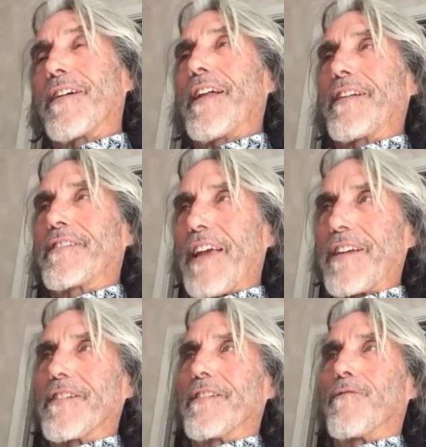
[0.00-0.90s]
it had
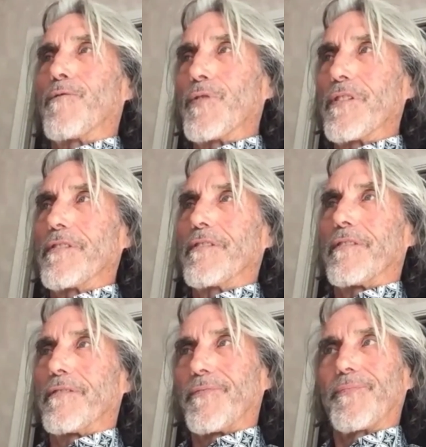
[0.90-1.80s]
taken a
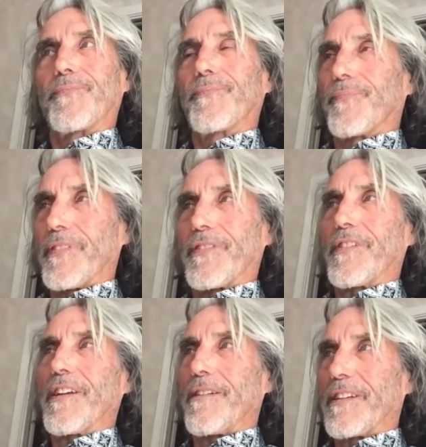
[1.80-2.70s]
real,
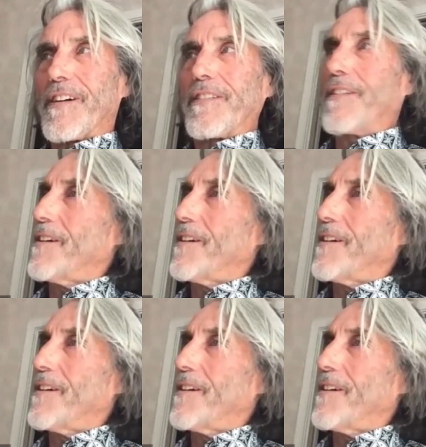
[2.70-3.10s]
she had got,